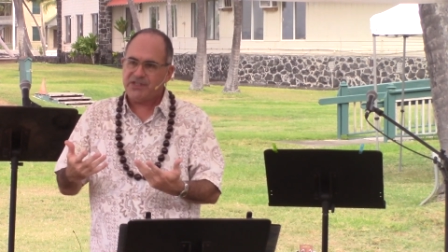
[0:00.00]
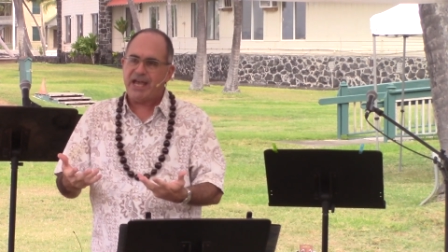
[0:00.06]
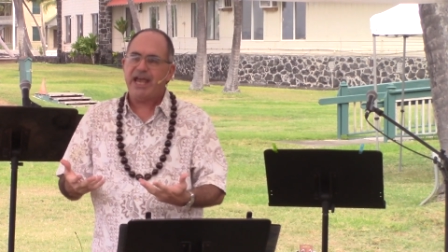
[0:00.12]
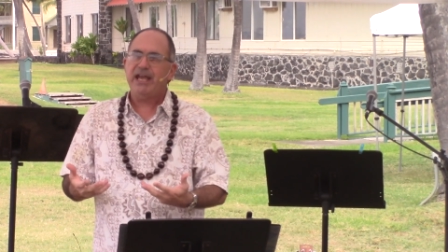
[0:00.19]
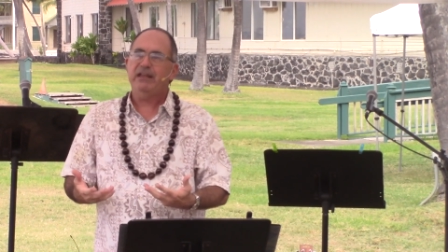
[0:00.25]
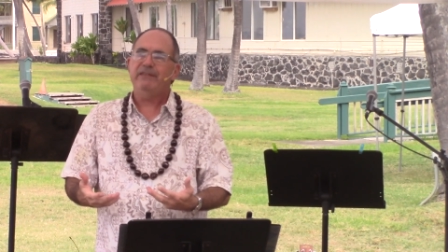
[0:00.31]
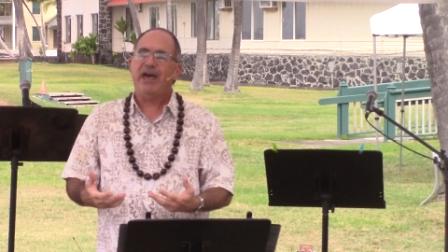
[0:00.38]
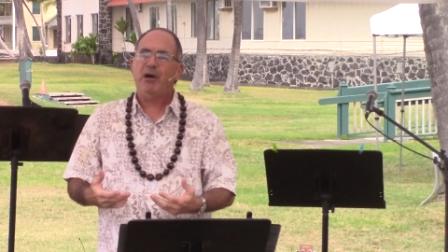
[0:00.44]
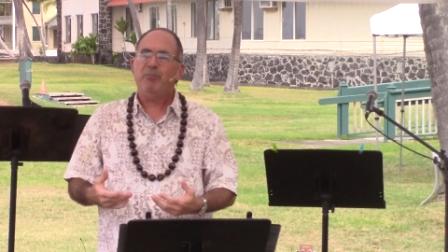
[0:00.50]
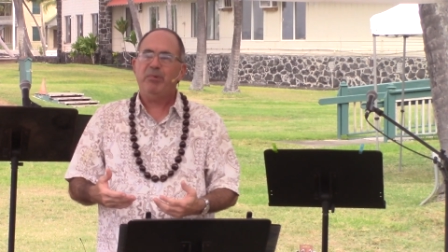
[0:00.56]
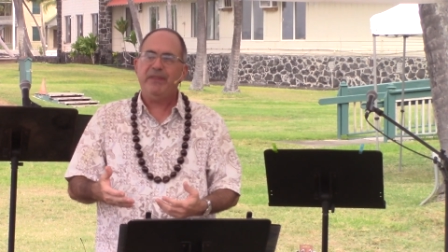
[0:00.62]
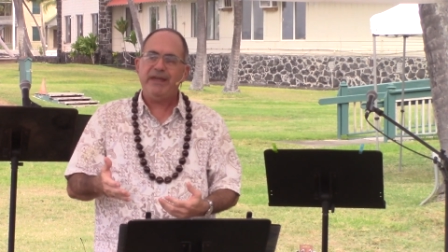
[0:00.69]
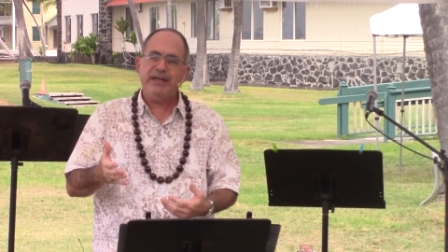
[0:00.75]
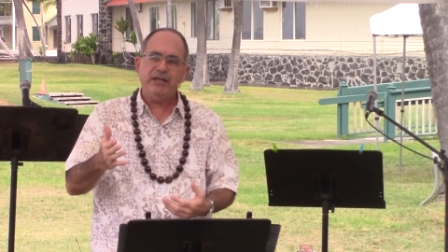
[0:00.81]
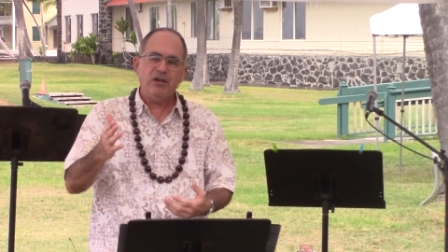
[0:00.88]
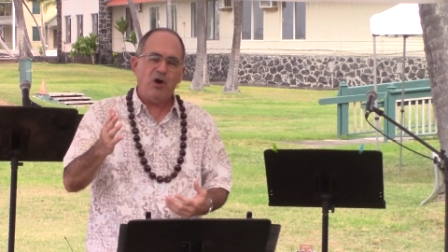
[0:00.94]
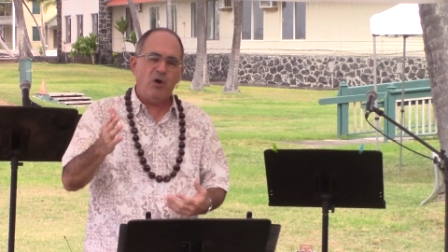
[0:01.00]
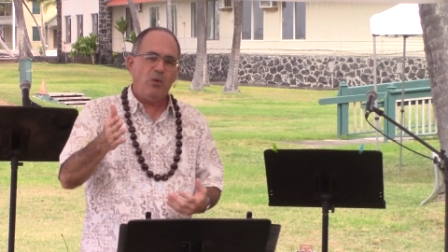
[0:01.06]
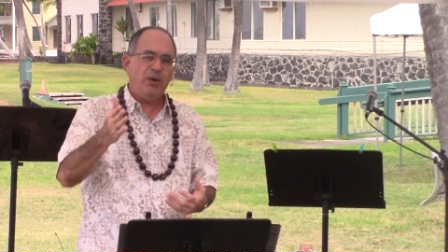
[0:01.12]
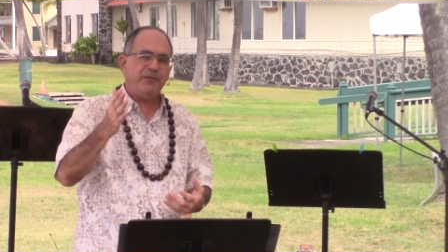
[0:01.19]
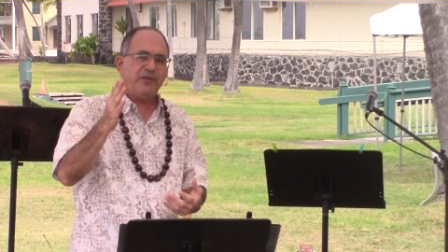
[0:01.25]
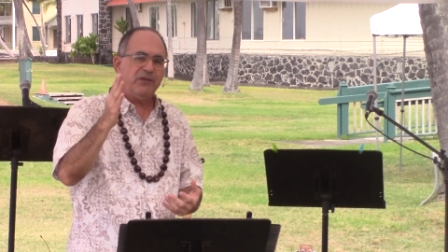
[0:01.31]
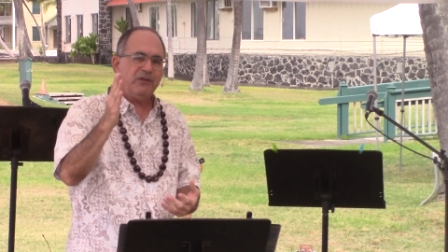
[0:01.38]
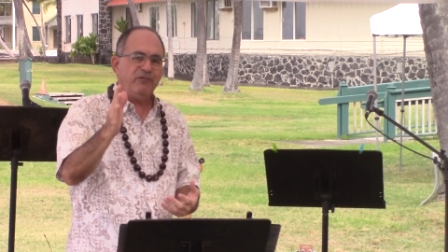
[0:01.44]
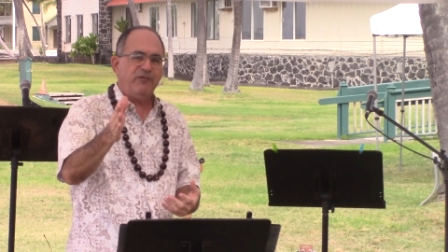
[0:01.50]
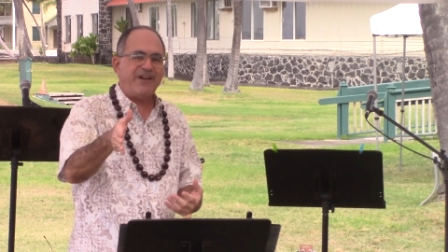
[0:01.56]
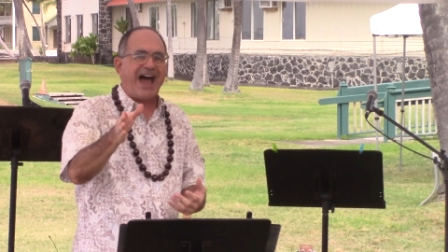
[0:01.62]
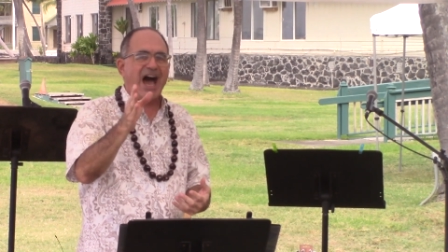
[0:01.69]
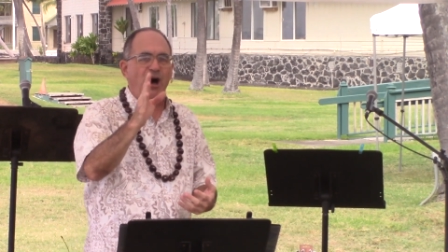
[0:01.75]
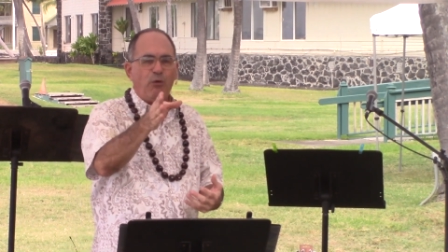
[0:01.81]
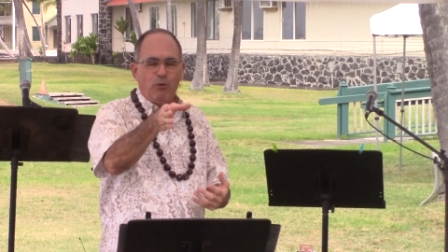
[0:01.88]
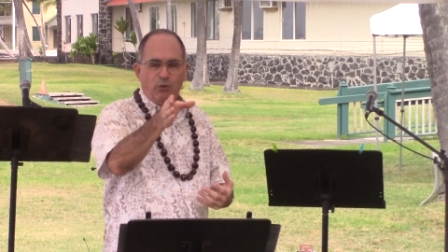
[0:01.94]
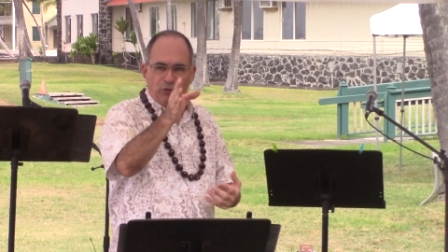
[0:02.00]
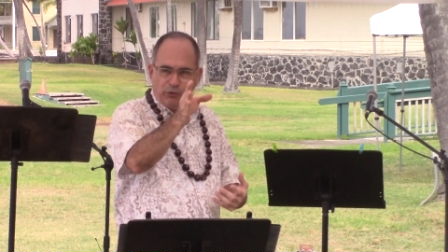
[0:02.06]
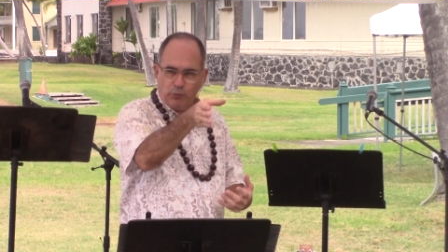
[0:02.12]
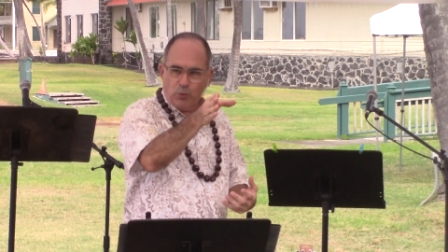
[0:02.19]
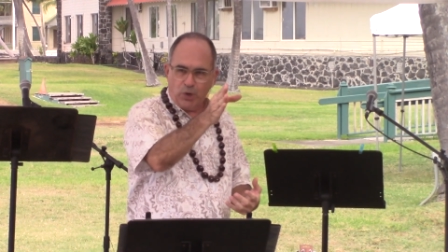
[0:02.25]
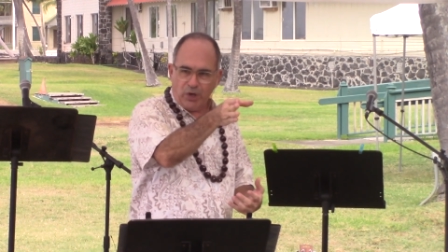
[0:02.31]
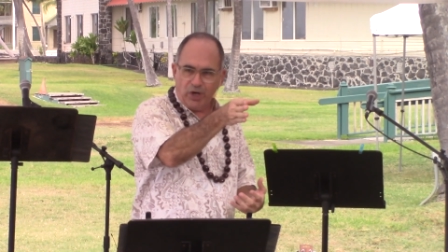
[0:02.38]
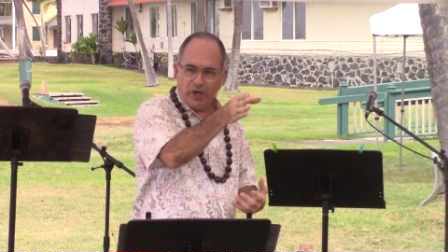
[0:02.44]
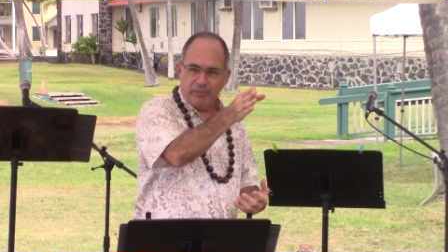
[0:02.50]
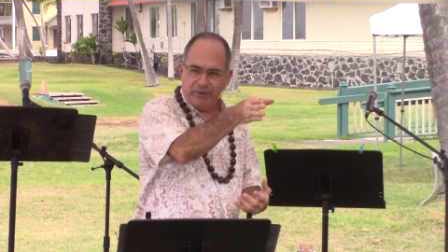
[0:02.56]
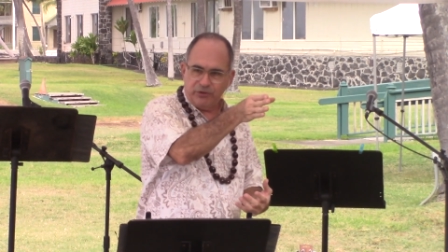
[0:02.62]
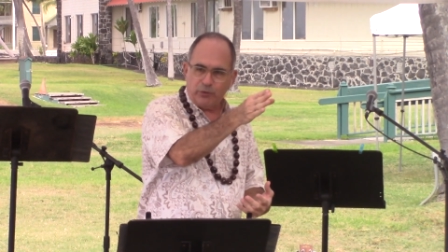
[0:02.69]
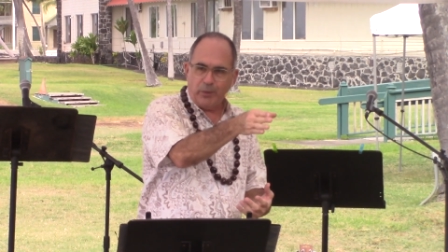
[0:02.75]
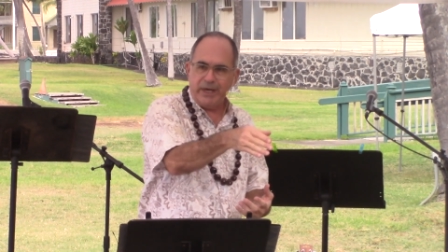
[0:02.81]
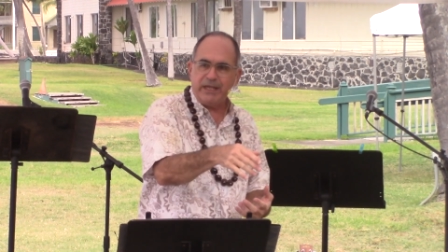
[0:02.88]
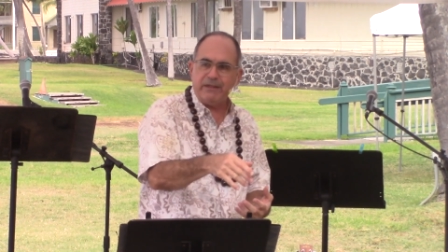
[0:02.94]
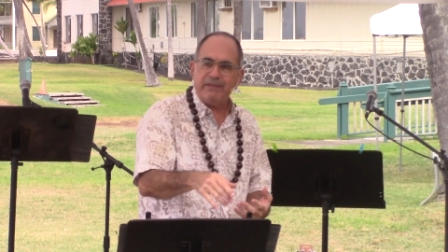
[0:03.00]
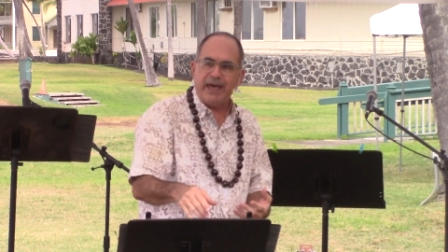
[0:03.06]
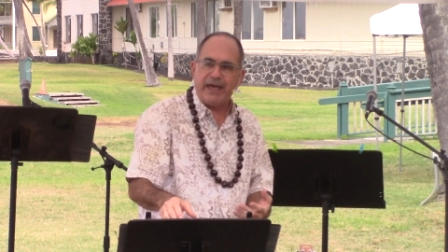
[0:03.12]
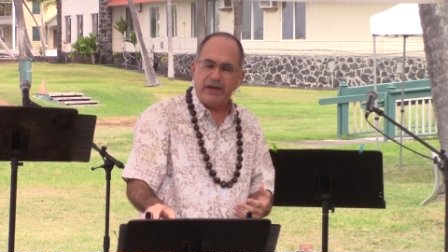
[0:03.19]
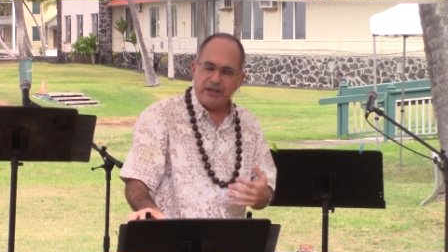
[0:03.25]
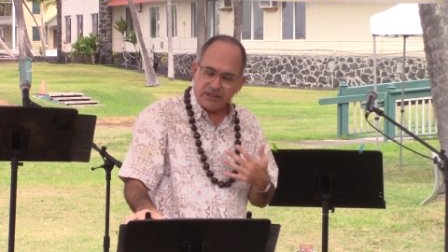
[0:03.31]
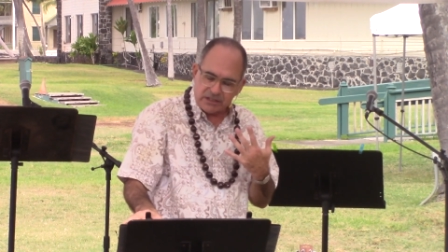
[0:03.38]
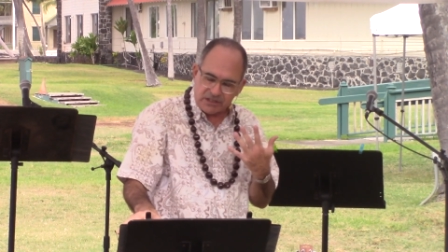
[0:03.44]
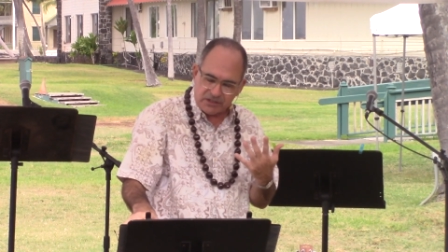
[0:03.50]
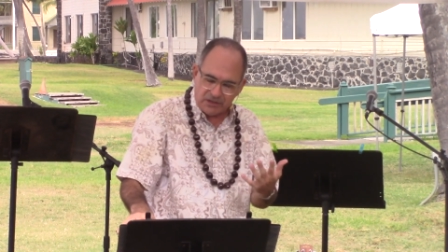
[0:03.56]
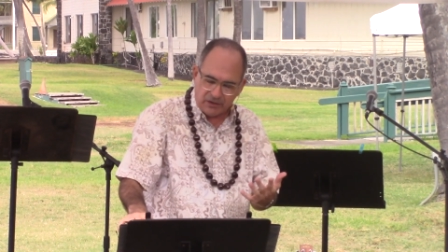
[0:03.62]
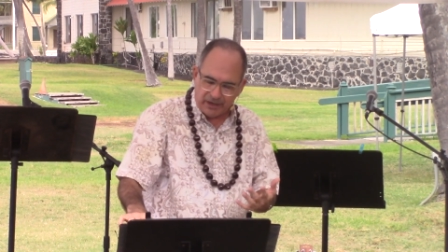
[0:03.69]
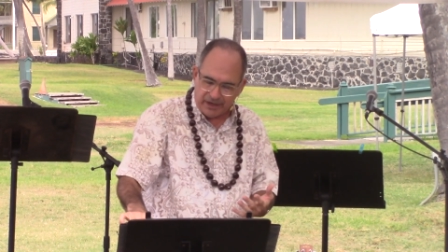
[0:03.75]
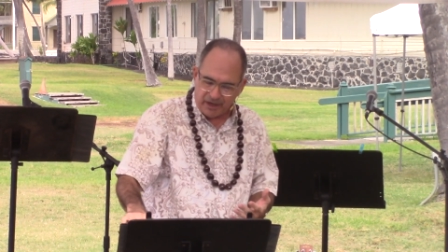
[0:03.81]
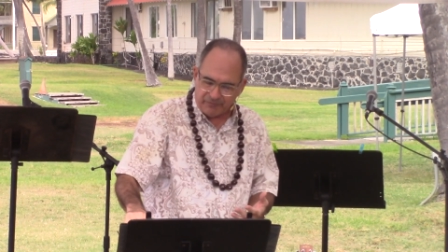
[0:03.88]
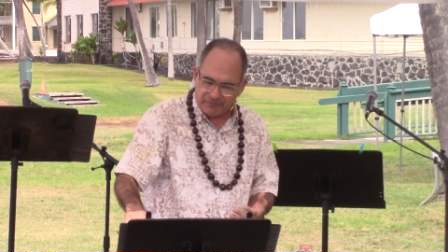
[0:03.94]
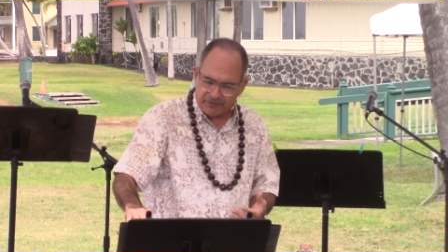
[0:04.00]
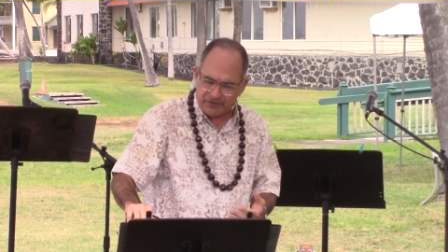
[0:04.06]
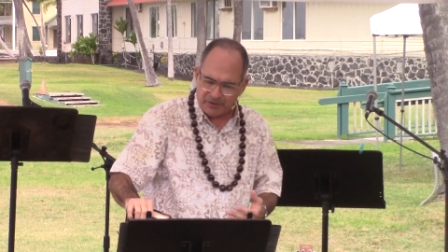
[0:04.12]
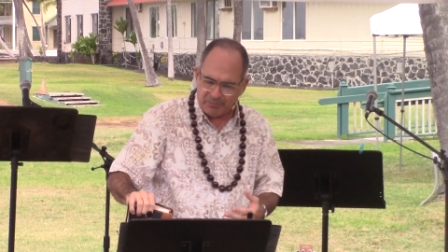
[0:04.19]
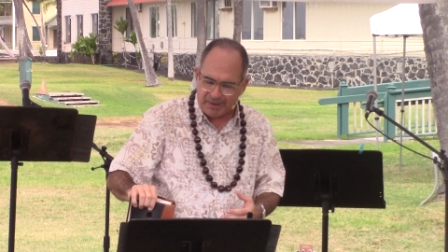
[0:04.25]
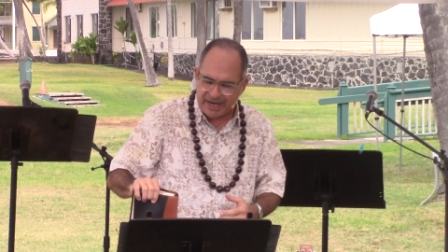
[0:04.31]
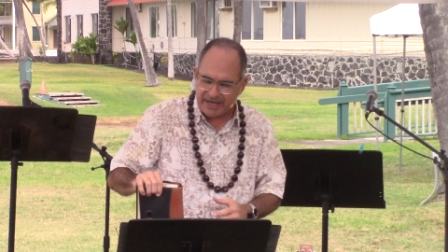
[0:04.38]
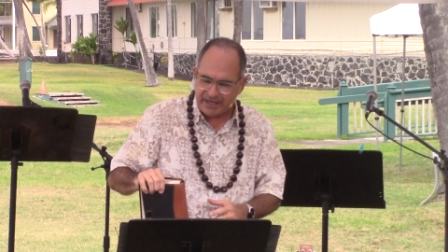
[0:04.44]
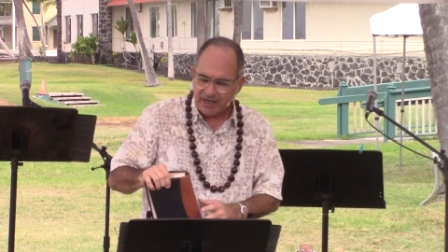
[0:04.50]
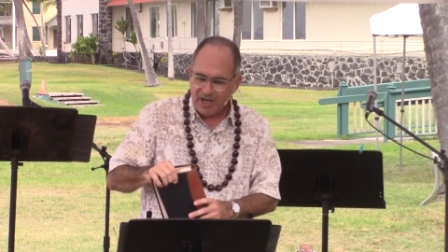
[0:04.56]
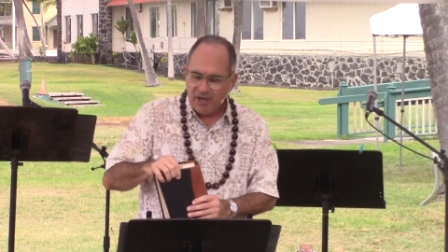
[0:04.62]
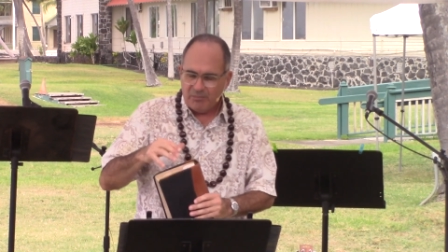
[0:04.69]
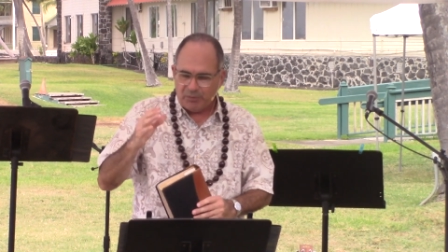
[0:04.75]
saying that. But they didn't know what the vowels were between that, and it's still up for debate.